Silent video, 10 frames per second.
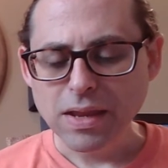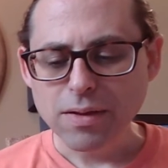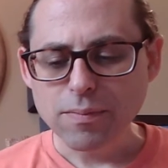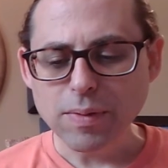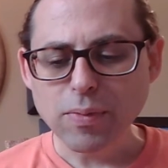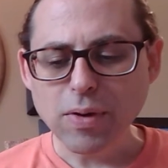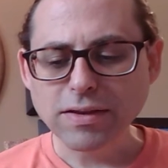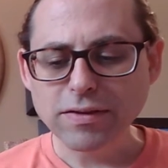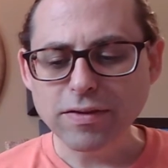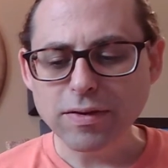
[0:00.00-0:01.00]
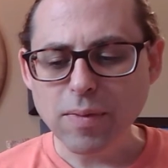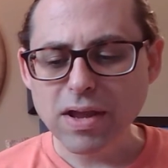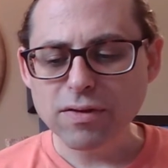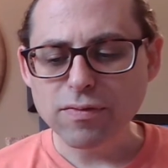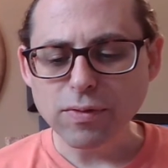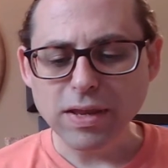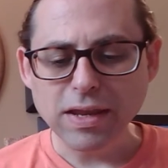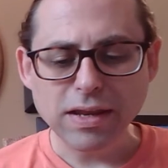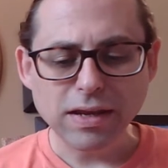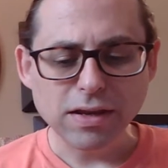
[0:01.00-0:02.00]
by practicing mindful
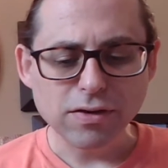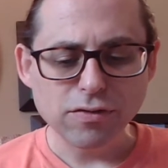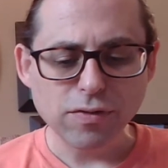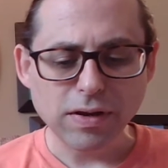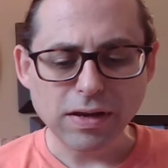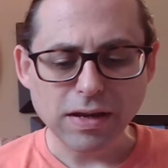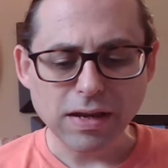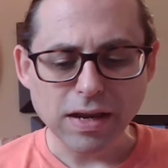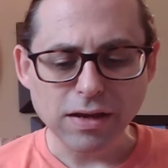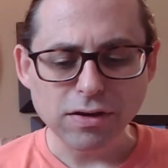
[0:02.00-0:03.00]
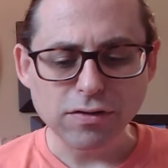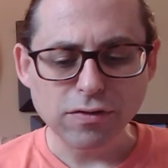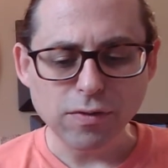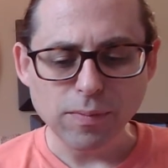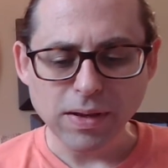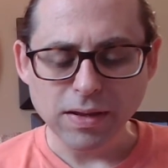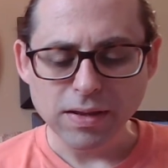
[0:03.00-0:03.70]
eating, drinking, and consuming.